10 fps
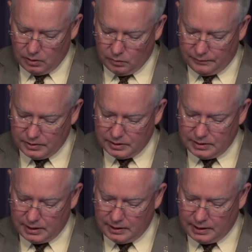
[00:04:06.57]
We'll
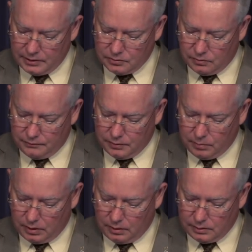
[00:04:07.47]
visit 10 high school
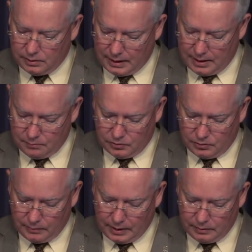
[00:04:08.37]
football games
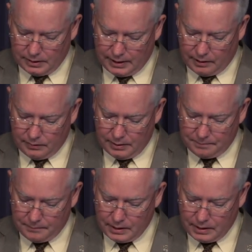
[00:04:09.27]
throughout the county